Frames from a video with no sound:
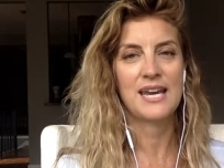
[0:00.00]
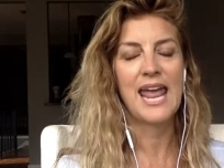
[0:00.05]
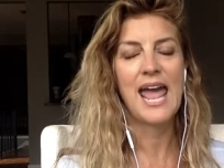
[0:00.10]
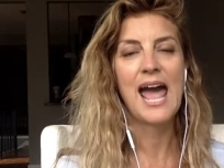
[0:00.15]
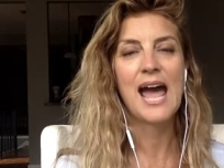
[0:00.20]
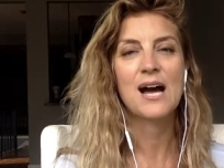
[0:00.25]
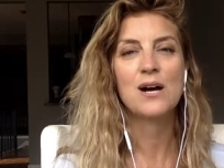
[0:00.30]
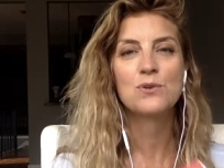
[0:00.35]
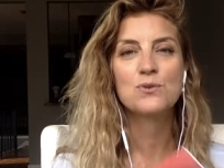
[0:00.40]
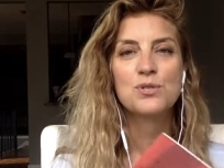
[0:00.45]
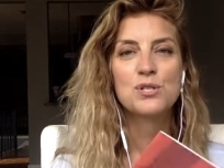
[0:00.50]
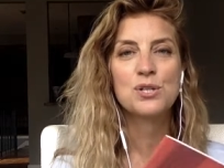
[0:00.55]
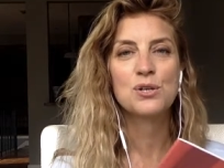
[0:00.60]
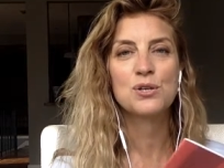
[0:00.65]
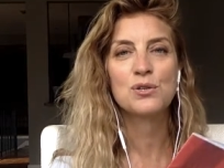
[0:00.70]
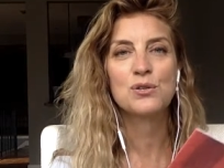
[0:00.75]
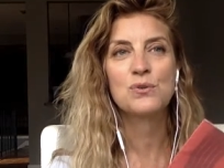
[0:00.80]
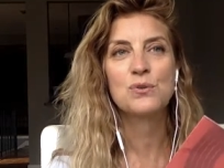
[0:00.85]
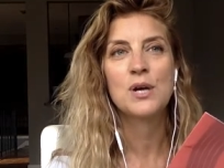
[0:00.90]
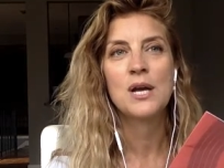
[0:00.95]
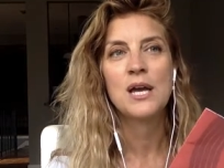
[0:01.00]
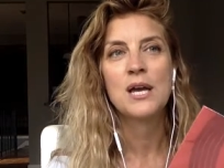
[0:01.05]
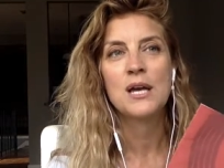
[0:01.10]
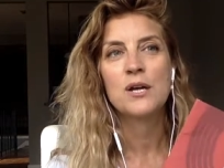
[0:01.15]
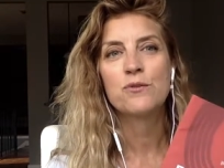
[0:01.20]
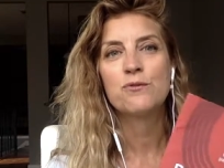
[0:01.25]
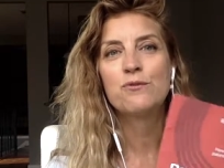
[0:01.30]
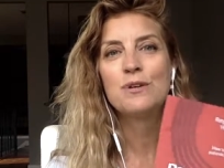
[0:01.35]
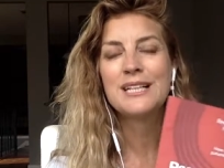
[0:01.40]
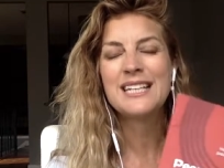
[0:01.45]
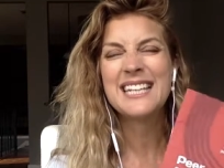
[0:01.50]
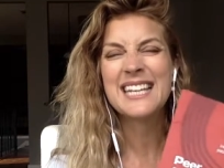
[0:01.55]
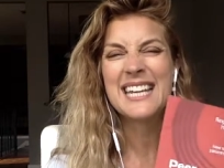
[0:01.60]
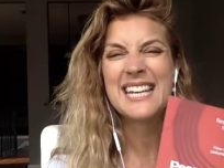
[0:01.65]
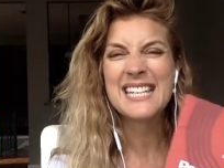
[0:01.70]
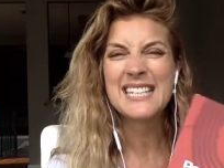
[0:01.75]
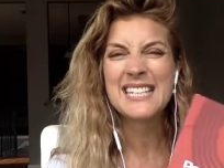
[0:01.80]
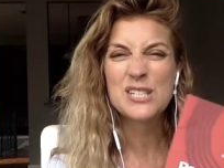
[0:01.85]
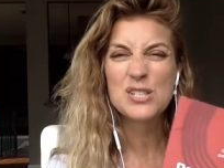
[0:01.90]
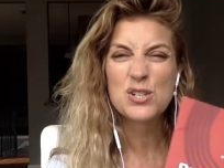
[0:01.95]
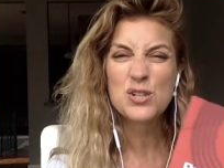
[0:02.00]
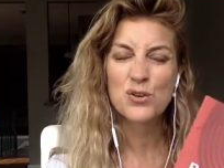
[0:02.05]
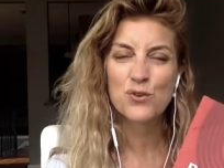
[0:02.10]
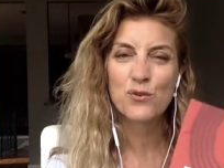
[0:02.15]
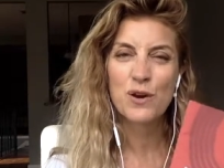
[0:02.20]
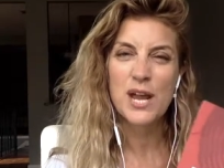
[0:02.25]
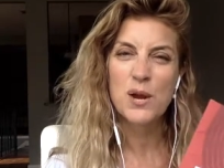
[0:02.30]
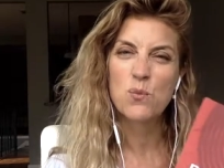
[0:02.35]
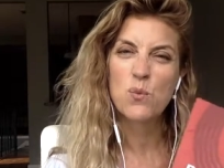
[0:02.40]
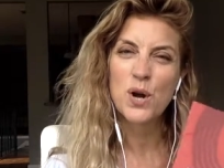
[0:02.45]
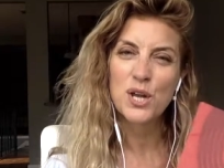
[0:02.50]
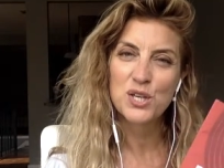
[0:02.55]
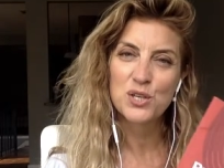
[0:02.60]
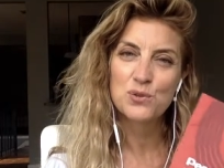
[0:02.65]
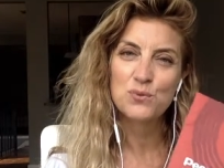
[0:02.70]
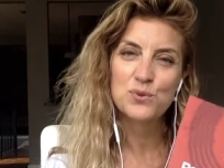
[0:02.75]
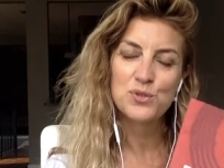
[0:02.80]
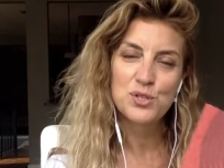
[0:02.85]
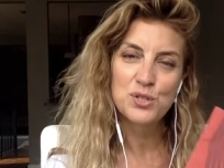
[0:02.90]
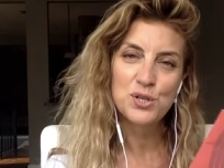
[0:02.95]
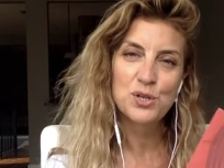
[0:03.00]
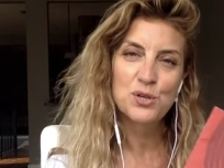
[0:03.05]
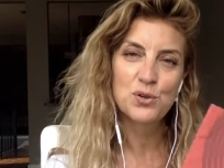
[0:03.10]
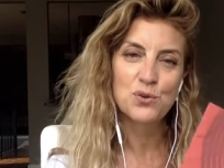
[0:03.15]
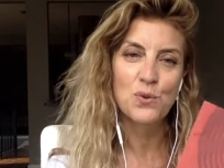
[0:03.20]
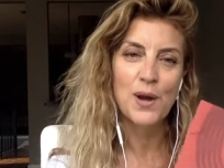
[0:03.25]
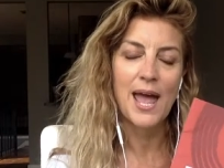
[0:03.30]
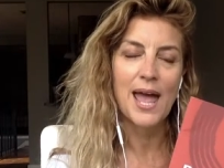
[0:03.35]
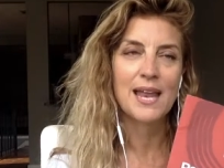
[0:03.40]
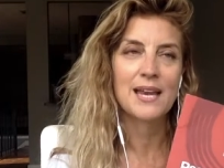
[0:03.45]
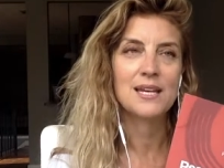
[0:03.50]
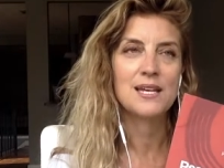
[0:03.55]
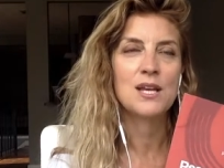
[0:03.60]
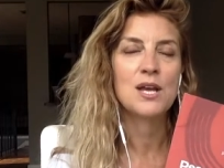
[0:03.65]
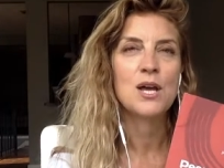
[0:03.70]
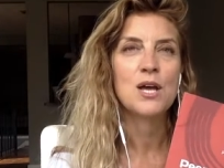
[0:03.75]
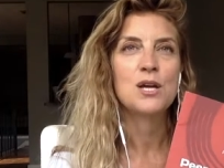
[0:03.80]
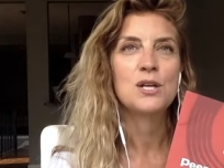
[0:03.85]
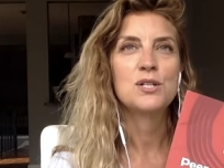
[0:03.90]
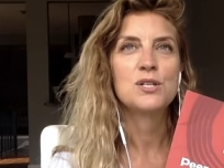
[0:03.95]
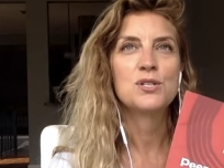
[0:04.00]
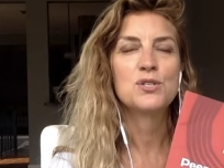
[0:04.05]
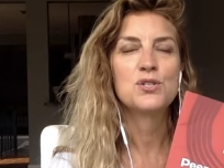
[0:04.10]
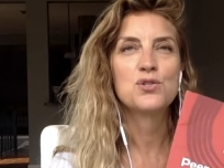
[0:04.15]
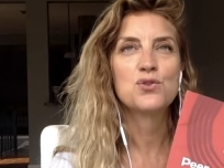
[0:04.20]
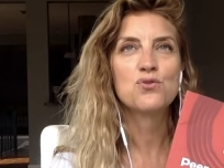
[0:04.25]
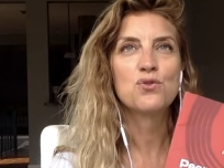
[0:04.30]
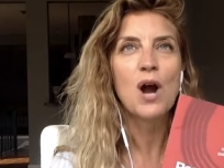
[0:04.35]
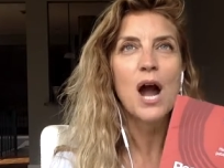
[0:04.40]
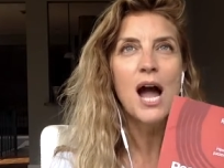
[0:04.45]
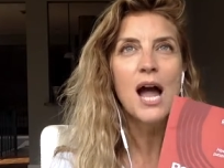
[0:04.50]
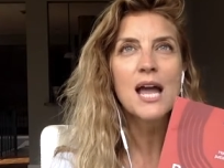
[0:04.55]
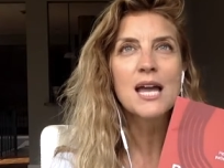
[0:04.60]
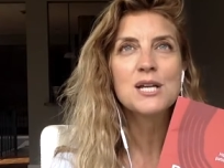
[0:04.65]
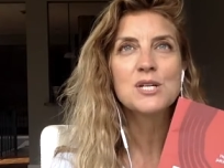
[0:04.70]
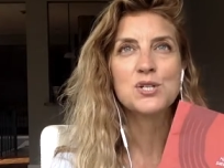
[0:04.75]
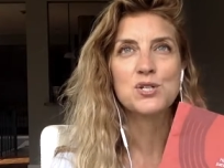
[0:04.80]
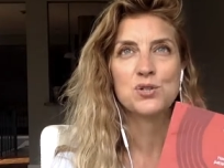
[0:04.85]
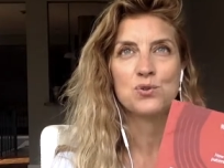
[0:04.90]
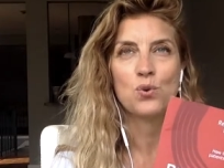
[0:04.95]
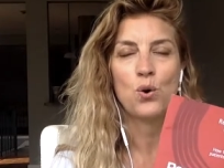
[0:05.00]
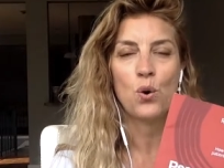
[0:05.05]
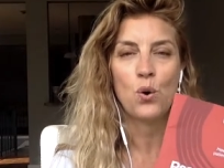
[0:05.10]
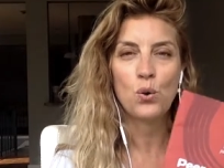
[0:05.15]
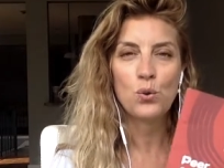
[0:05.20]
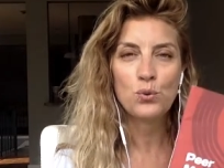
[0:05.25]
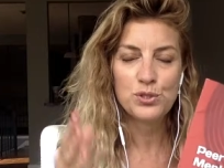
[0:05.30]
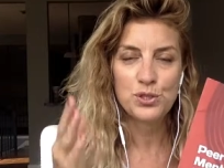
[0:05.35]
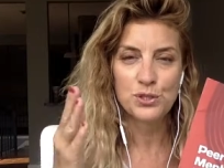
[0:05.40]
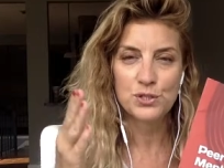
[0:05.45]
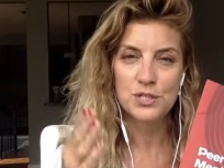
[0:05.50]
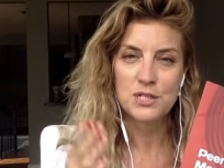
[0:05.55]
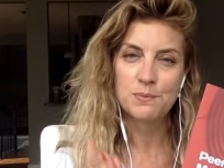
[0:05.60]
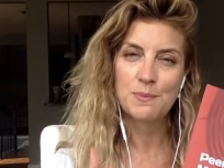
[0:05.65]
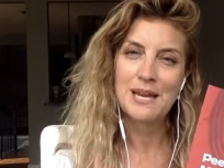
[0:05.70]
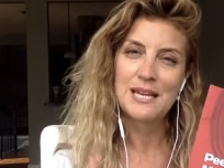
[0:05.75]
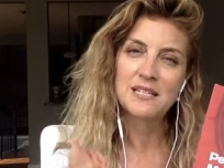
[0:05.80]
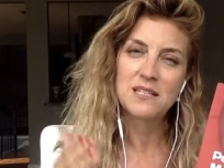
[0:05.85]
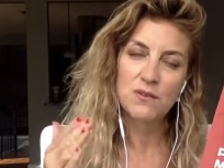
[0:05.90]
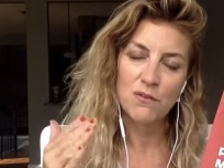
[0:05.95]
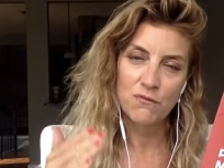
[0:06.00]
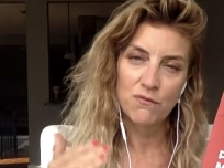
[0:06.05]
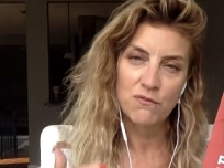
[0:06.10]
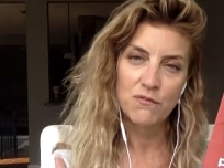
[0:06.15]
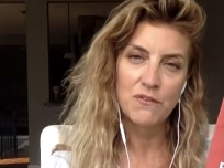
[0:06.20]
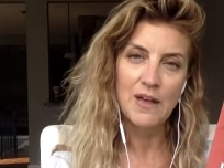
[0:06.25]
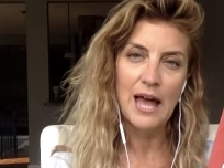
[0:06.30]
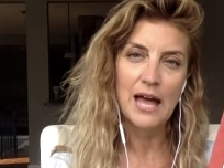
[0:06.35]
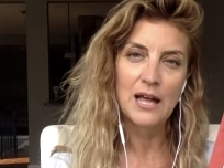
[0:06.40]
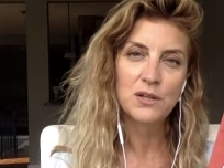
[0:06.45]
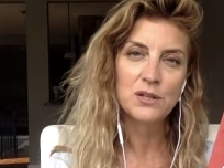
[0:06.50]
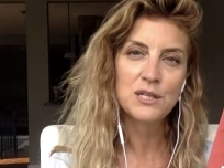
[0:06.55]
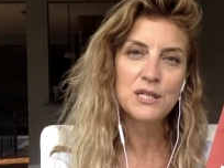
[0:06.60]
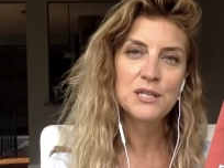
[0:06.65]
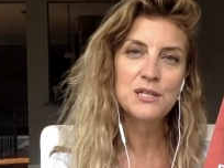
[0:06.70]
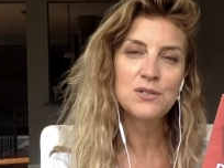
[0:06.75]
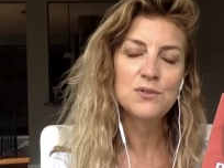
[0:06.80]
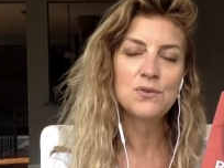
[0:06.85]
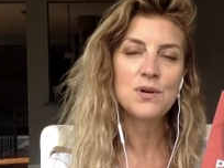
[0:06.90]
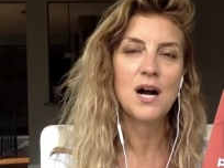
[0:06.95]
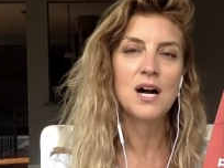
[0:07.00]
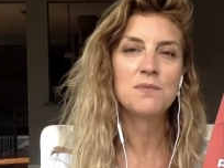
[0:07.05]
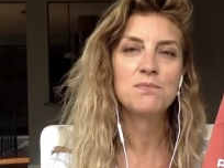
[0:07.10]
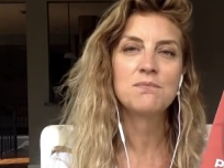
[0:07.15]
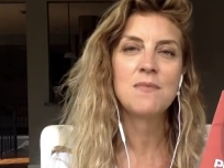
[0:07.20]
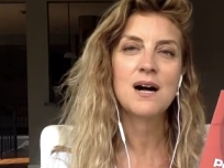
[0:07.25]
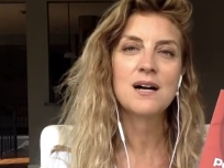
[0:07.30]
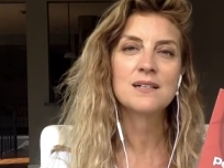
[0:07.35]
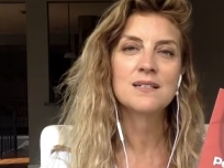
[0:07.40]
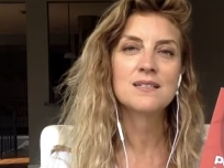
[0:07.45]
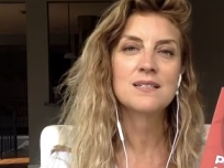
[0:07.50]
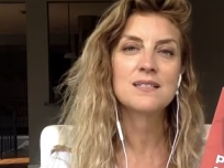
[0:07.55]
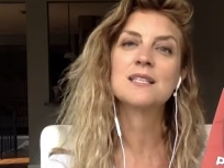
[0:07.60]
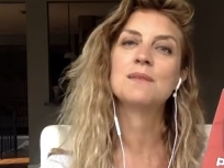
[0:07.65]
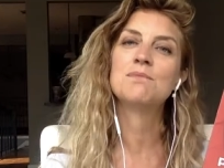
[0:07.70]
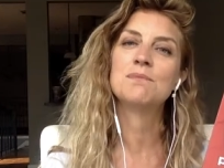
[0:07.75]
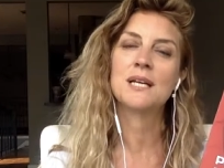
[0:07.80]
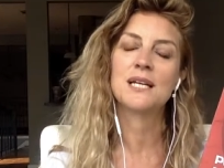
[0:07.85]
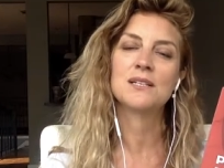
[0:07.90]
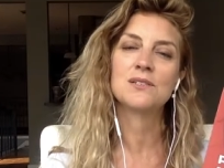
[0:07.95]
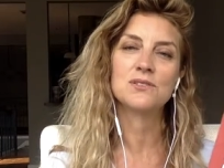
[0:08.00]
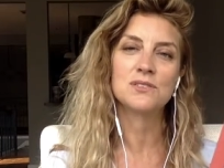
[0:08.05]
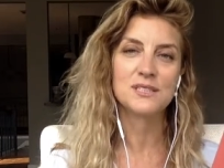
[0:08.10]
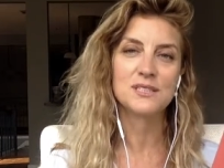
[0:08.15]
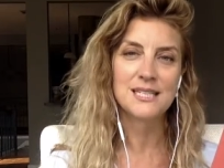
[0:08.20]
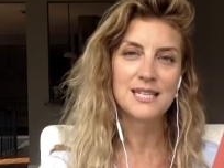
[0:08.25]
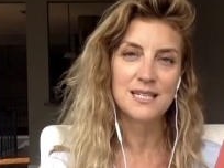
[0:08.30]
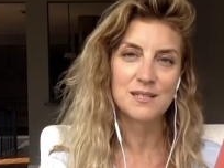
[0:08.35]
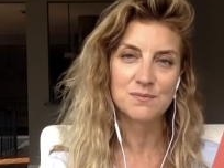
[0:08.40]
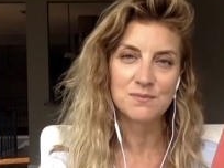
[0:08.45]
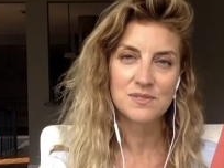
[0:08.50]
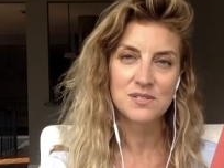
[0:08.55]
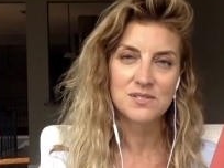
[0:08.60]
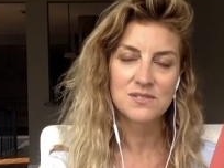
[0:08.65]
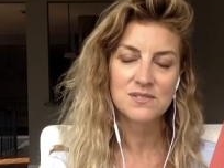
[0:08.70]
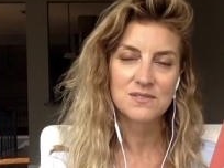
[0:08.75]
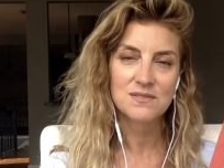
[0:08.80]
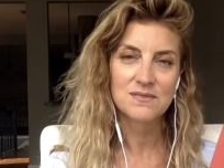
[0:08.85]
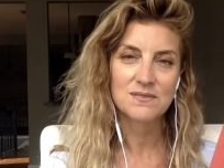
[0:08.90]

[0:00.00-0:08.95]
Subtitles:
how to really integrate what you do and try to hold your space of value amongst the medical teams.